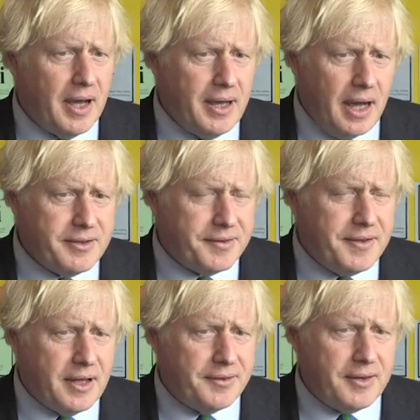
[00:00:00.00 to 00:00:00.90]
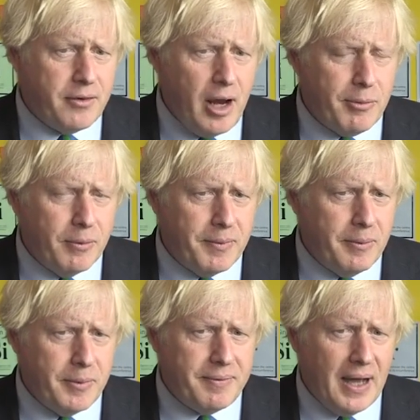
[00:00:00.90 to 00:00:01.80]
I just think it's incredible
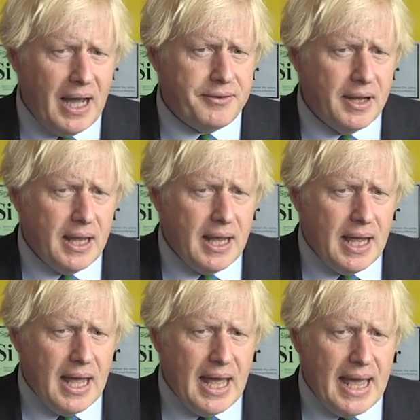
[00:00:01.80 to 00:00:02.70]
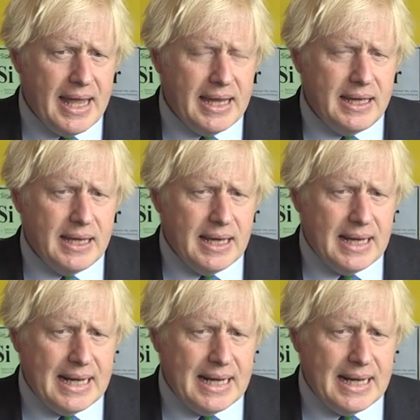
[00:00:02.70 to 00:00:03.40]
that we've had a